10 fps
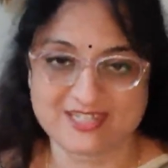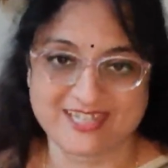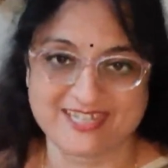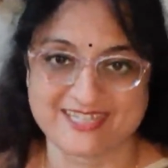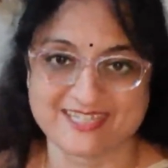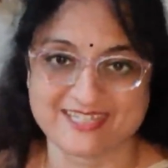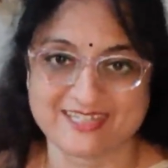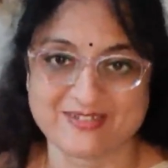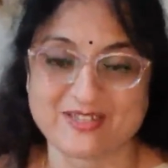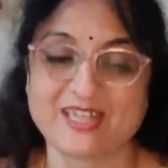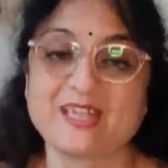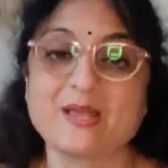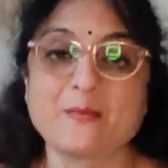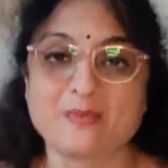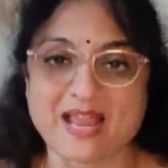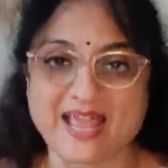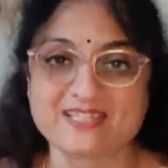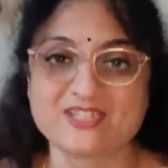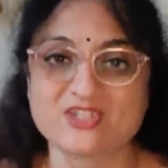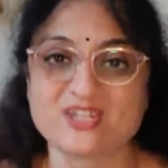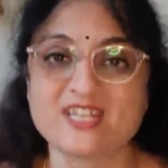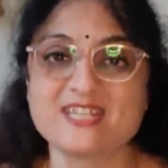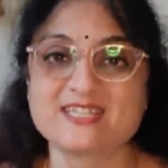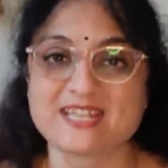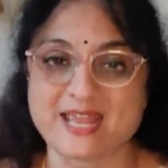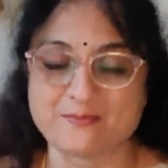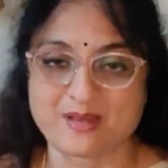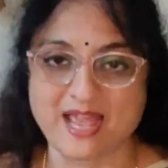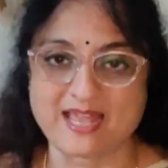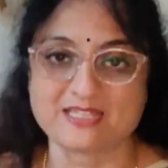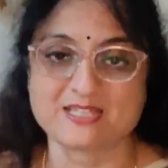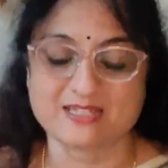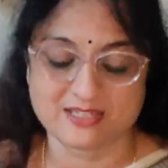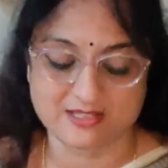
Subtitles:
trees. Okay? Plant trees and plant